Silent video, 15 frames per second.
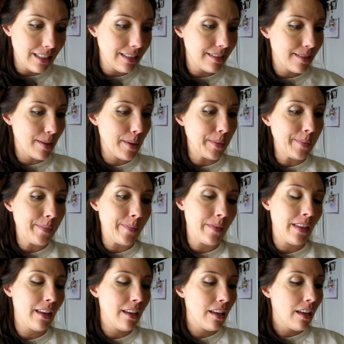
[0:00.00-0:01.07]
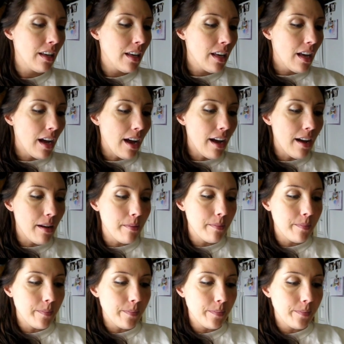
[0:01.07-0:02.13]
So,
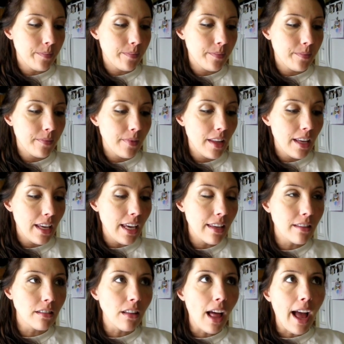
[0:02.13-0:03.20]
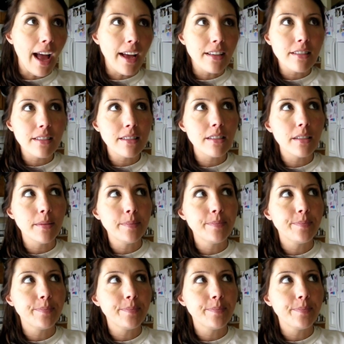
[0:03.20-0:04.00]
in the last